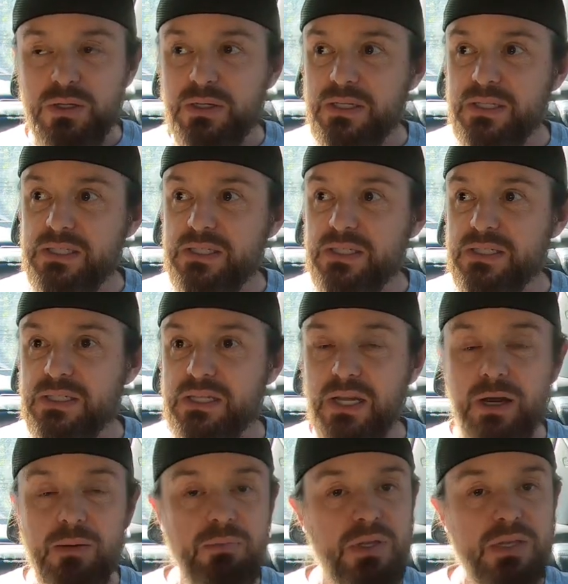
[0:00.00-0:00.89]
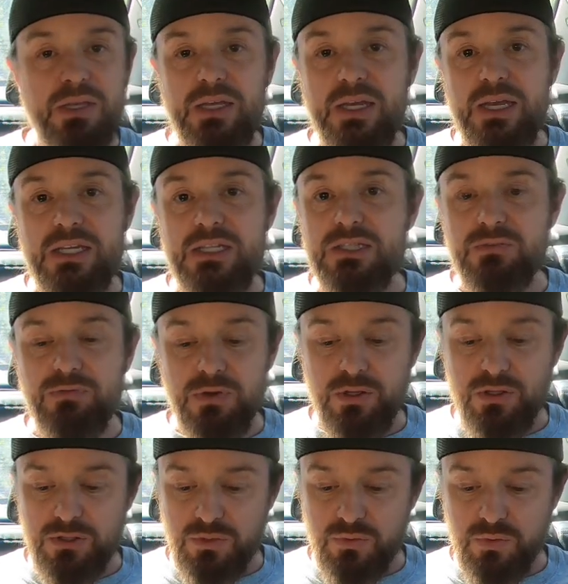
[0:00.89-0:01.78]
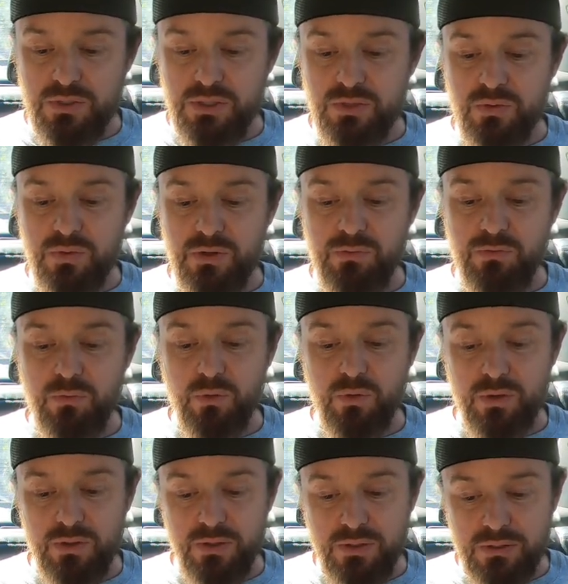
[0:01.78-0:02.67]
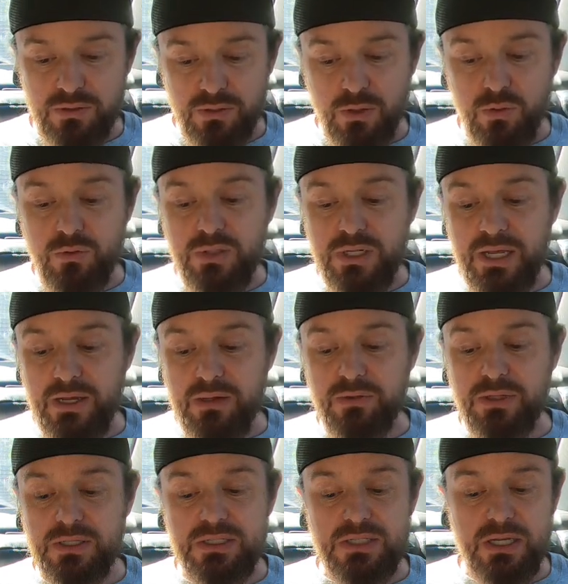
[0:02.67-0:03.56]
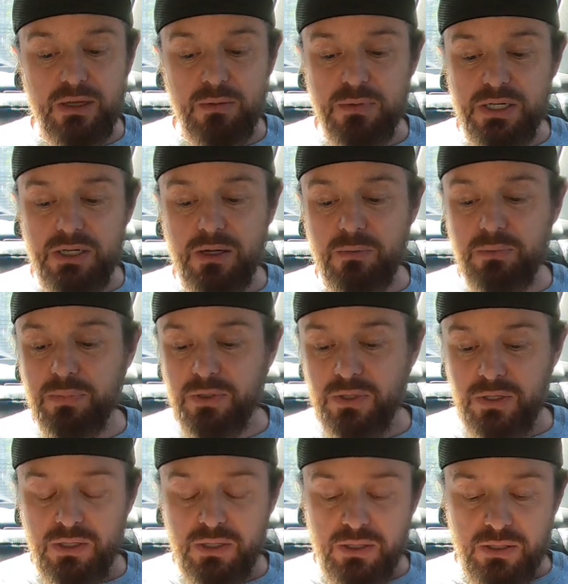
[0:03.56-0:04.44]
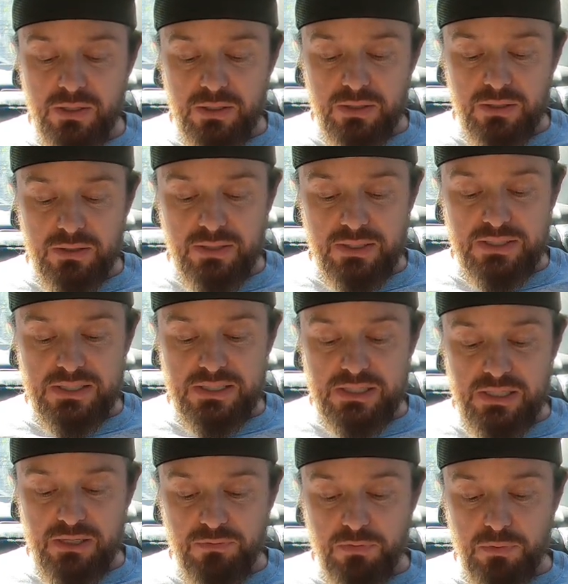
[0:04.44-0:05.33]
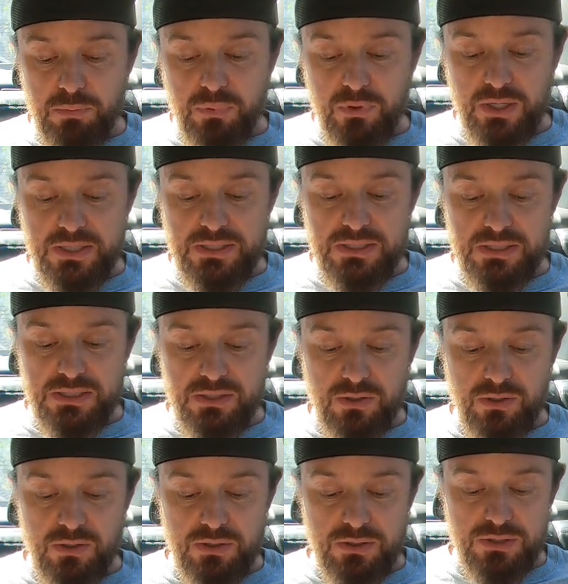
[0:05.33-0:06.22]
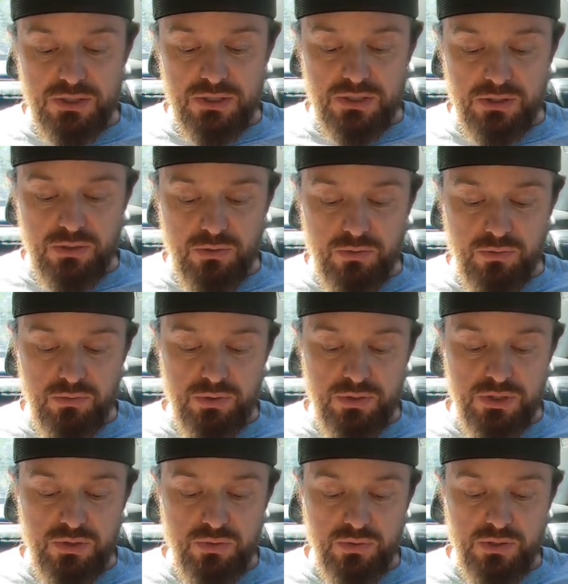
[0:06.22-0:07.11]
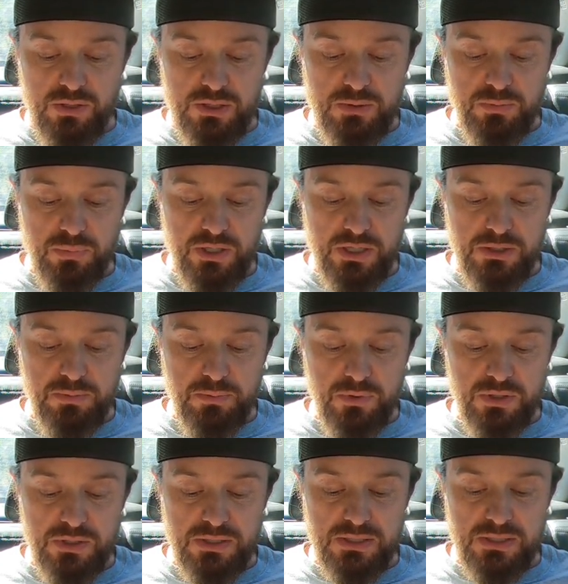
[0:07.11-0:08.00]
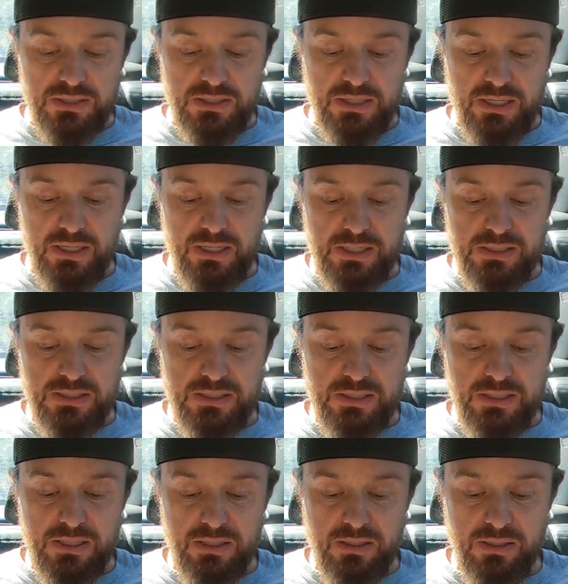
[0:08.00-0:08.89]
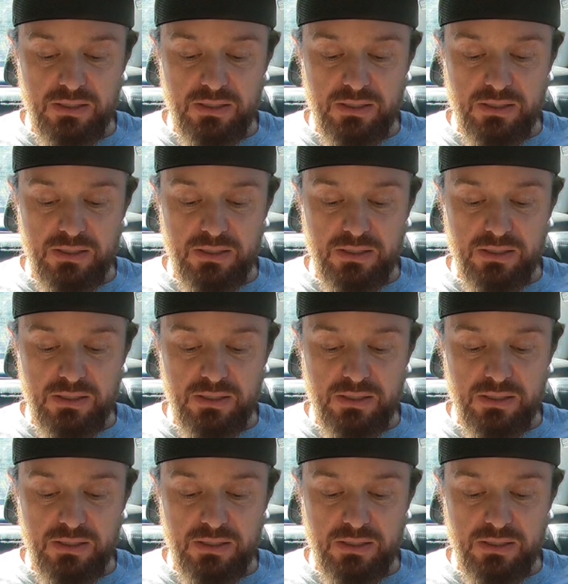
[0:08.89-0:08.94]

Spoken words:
This has not been the case of all of 2024. The load count is coming up. Let's see if the prices are. Let's just go sort this price per distance highest.